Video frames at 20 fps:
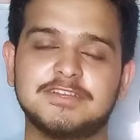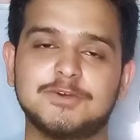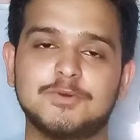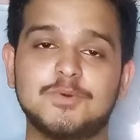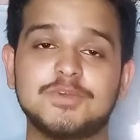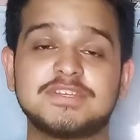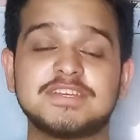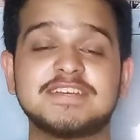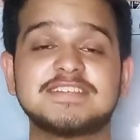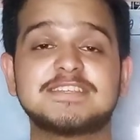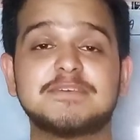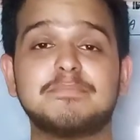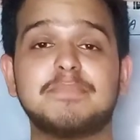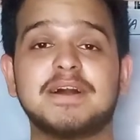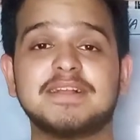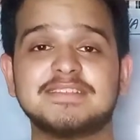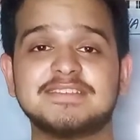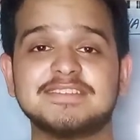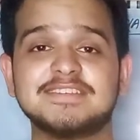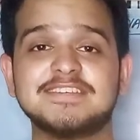which is the
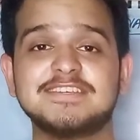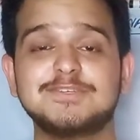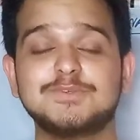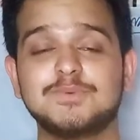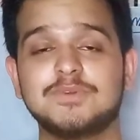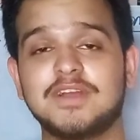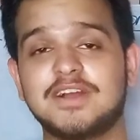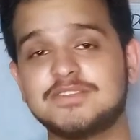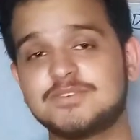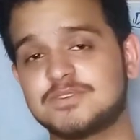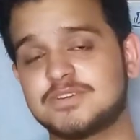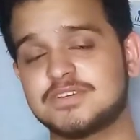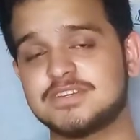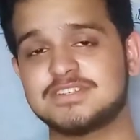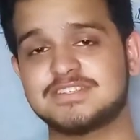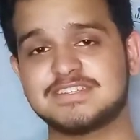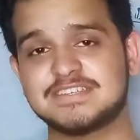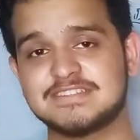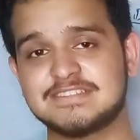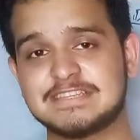Maths, where
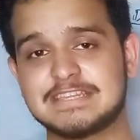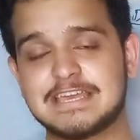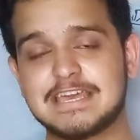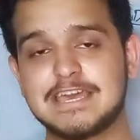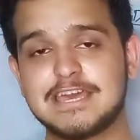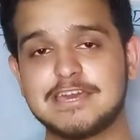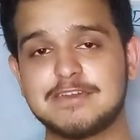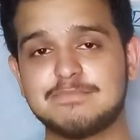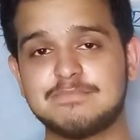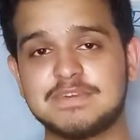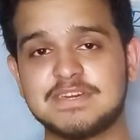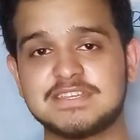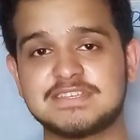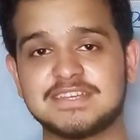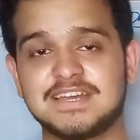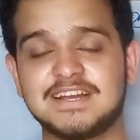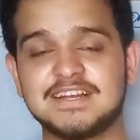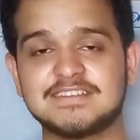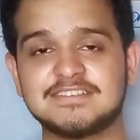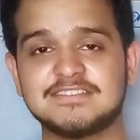education meets
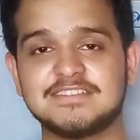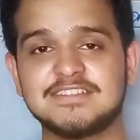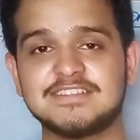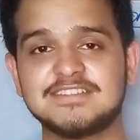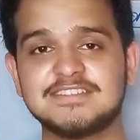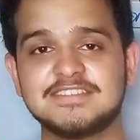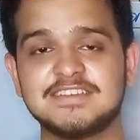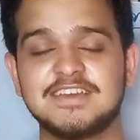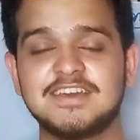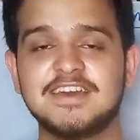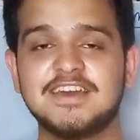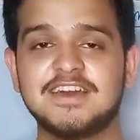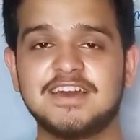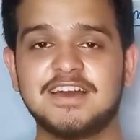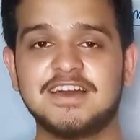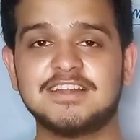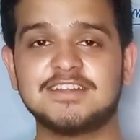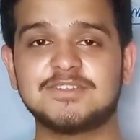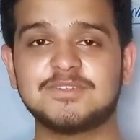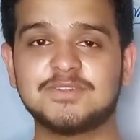excellence.
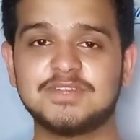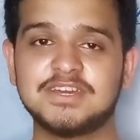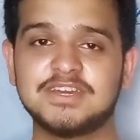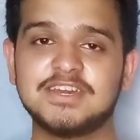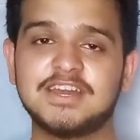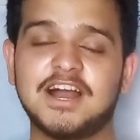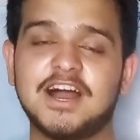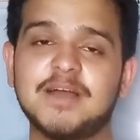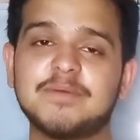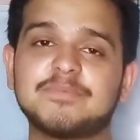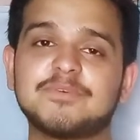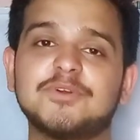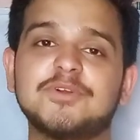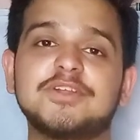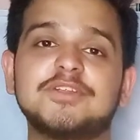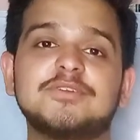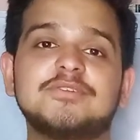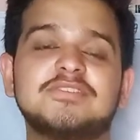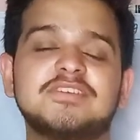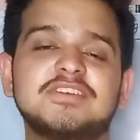And today I'm going
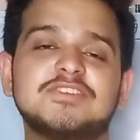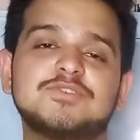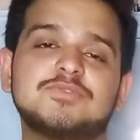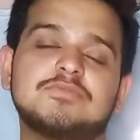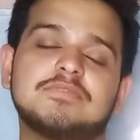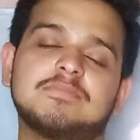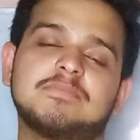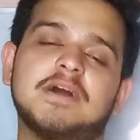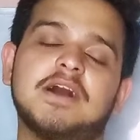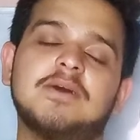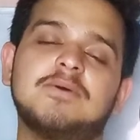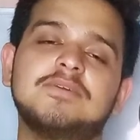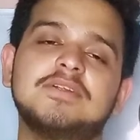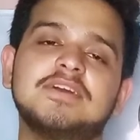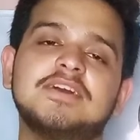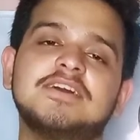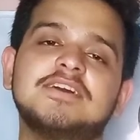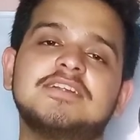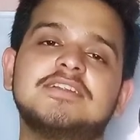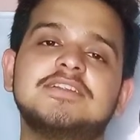to teach you about
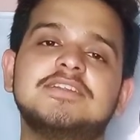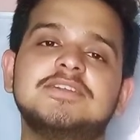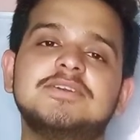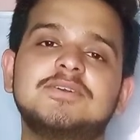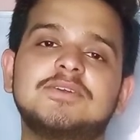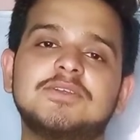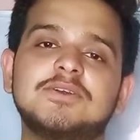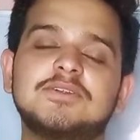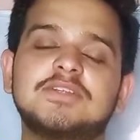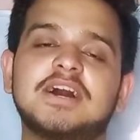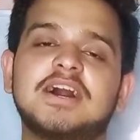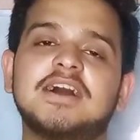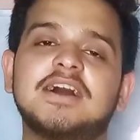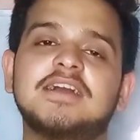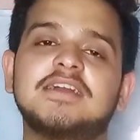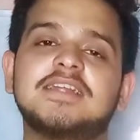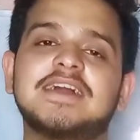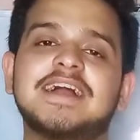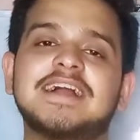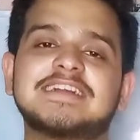
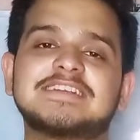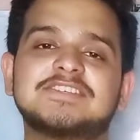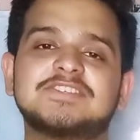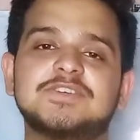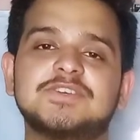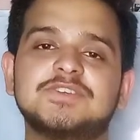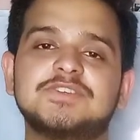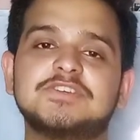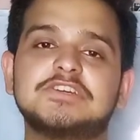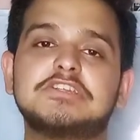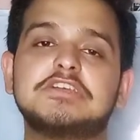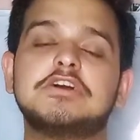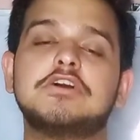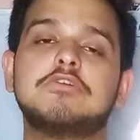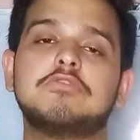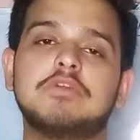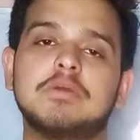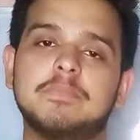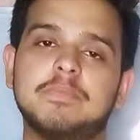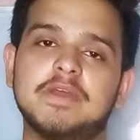nucleotide excision
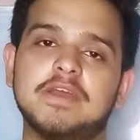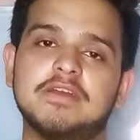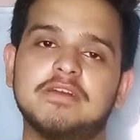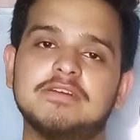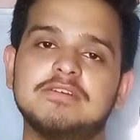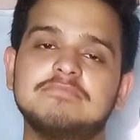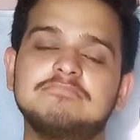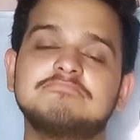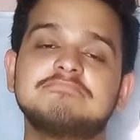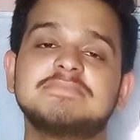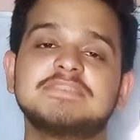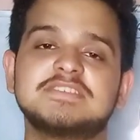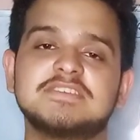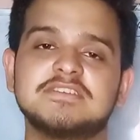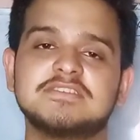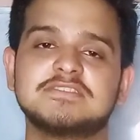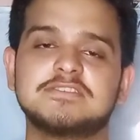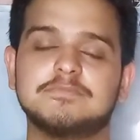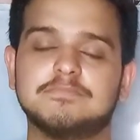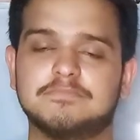repair
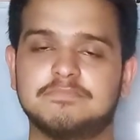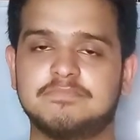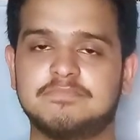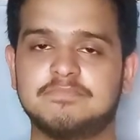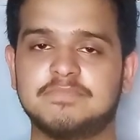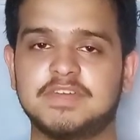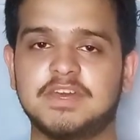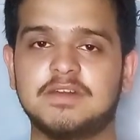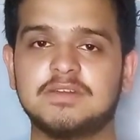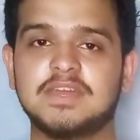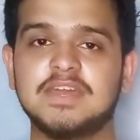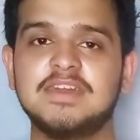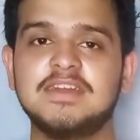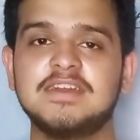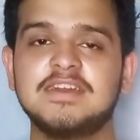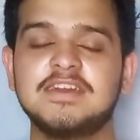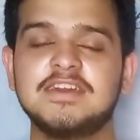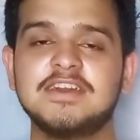system. Okay,